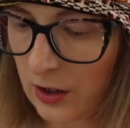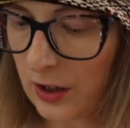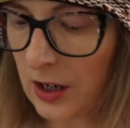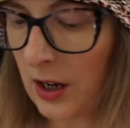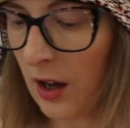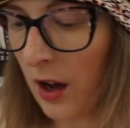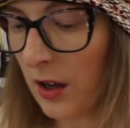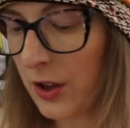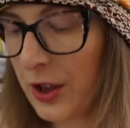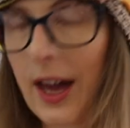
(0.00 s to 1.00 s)
Gunnan and
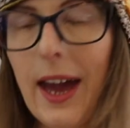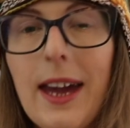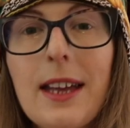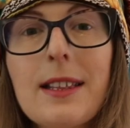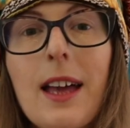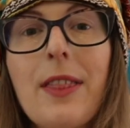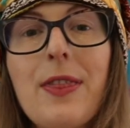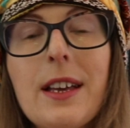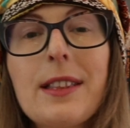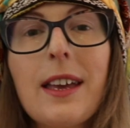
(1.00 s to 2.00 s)
Arch Tate.
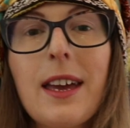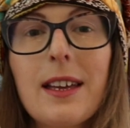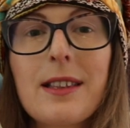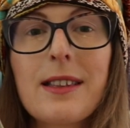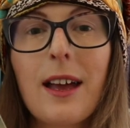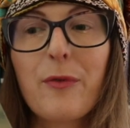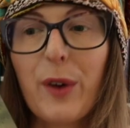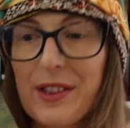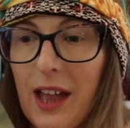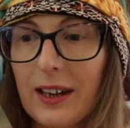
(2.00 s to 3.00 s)
This is
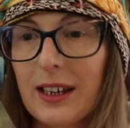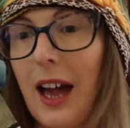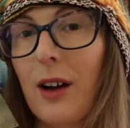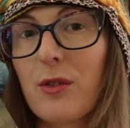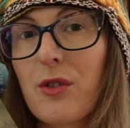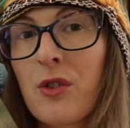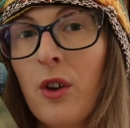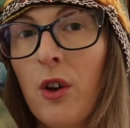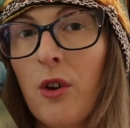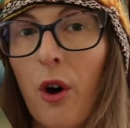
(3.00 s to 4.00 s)
first-hand accounts
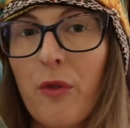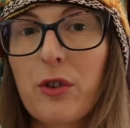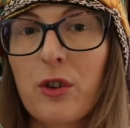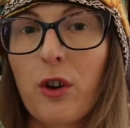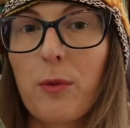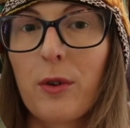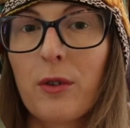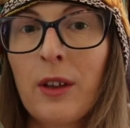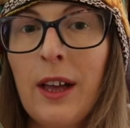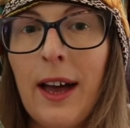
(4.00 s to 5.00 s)
of
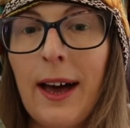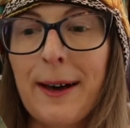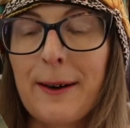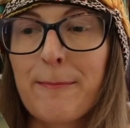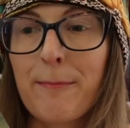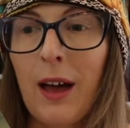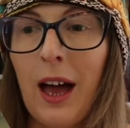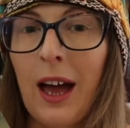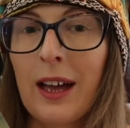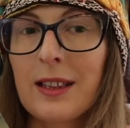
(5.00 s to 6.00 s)
Chernobyl,
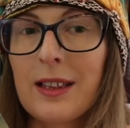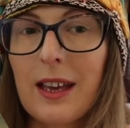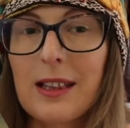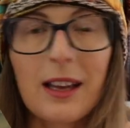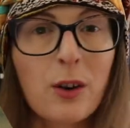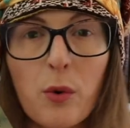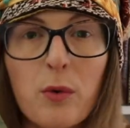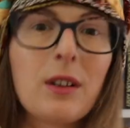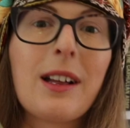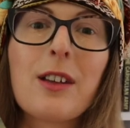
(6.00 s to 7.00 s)
and it's like an
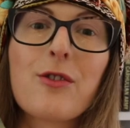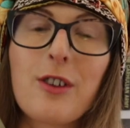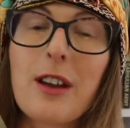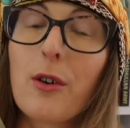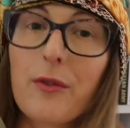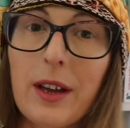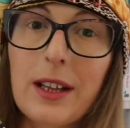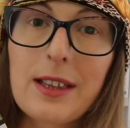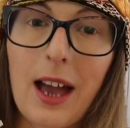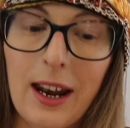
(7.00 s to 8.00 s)
oral history of it.